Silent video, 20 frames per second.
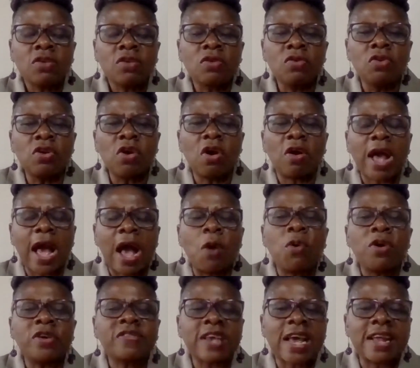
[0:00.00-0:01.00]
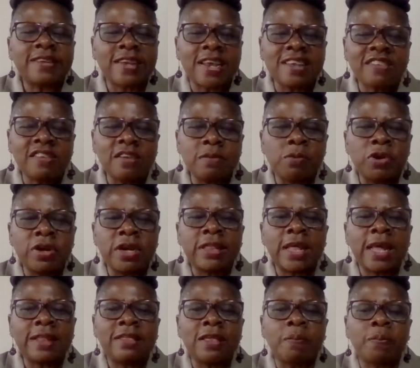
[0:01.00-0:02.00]
a testimony
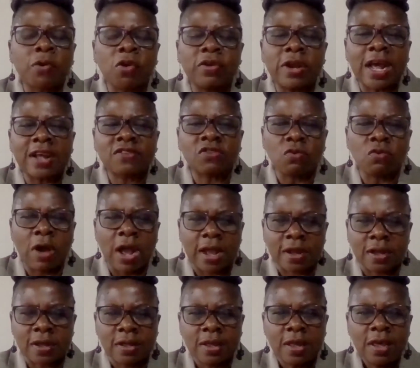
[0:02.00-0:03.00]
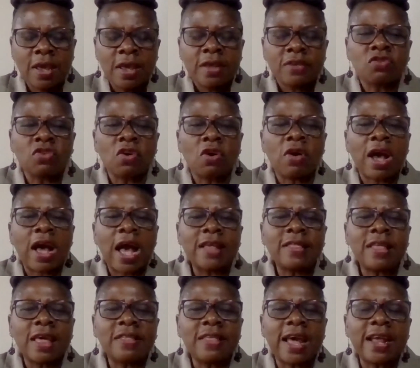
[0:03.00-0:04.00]
that the products work. So
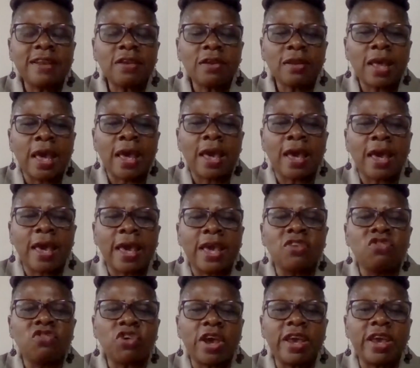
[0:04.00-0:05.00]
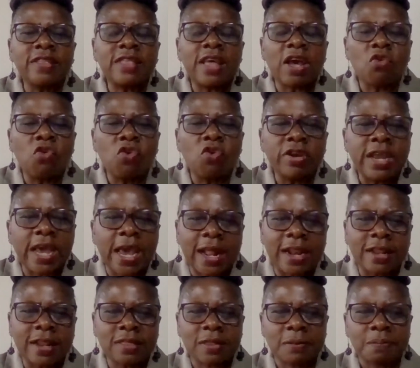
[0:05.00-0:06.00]
other than enjoying the good
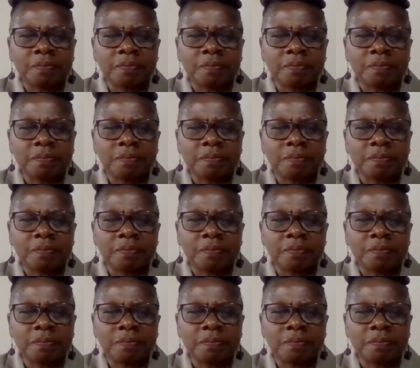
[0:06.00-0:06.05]
health,